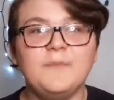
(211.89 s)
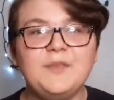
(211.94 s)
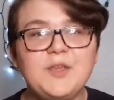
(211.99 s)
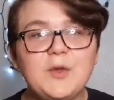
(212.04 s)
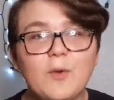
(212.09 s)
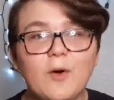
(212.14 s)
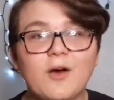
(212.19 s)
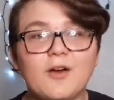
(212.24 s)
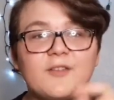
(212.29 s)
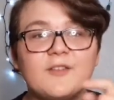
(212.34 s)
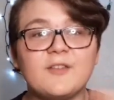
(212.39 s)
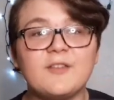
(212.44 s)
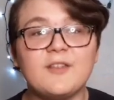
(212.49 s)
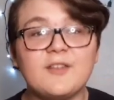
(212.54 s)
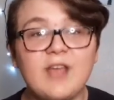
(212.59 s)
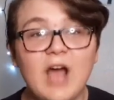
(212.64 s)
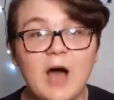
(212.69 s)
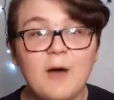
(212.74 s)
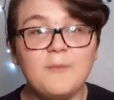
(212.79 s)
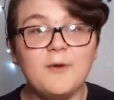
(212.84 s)
You are
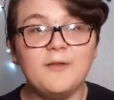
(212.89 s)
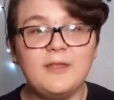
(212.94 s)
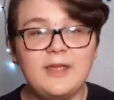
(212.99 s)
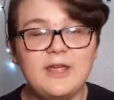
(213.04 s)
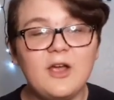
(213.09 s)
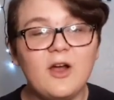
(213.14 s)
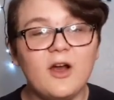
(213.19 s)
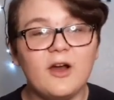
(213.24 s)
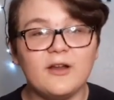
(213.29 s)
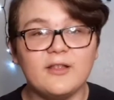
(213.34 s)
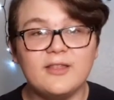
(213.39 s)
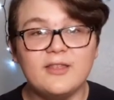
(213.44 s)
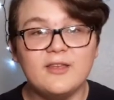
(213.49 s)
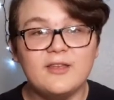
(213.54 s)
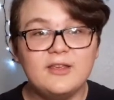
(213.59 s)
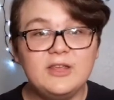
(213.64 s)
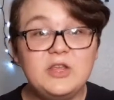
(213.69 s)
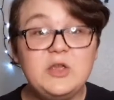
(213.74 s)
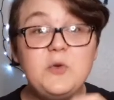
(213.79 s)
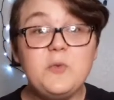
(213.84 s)
scum of the earth.
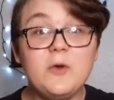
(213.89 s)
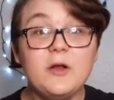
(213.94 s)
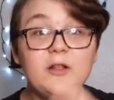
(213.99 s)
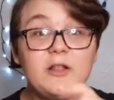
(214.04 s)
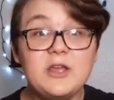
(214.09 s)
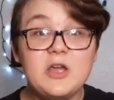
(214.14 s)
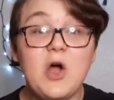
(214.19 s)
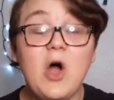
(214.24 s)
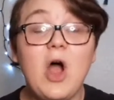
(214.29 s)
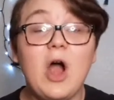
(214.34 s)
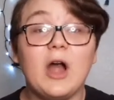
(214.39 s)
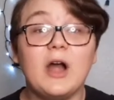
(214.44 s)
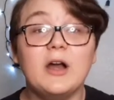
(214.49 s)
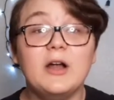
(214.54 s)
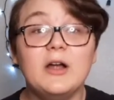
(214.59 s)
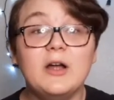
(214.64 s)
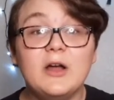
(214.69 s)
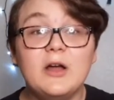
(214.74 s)
You really are.